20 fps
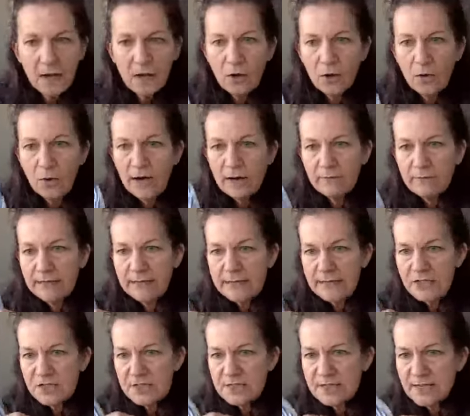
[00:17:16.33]
Oh,
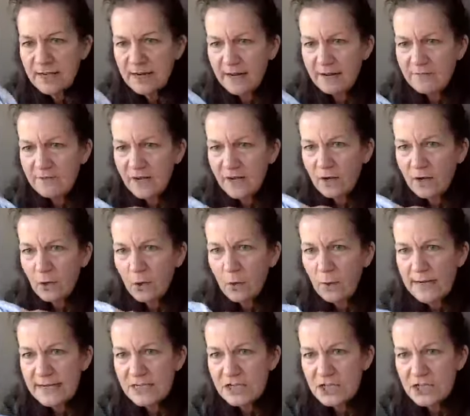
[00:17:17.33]
Irina just said I've got
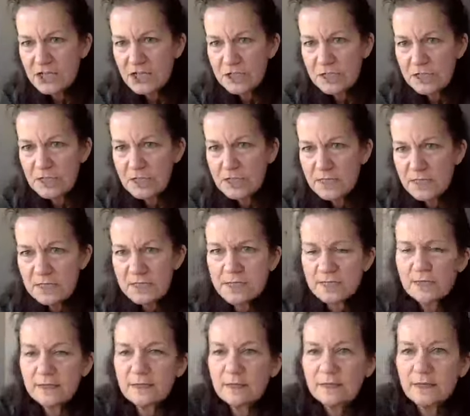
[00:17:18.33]
questions.
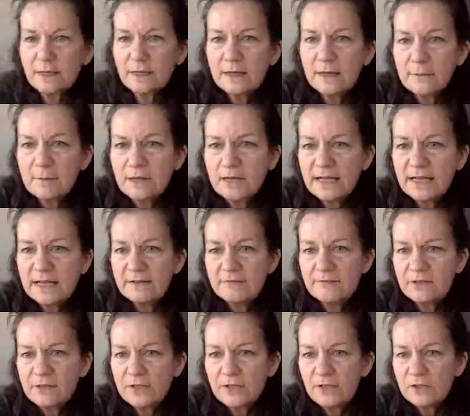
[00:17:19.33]
I'm going to have
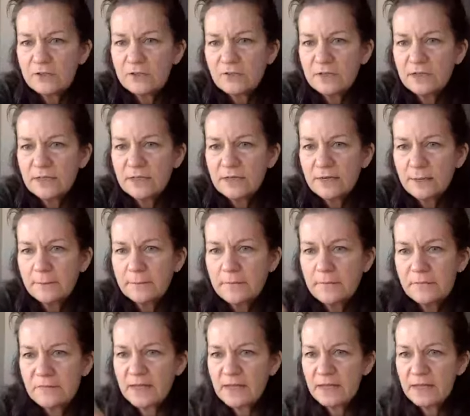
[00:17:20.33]
to look over here.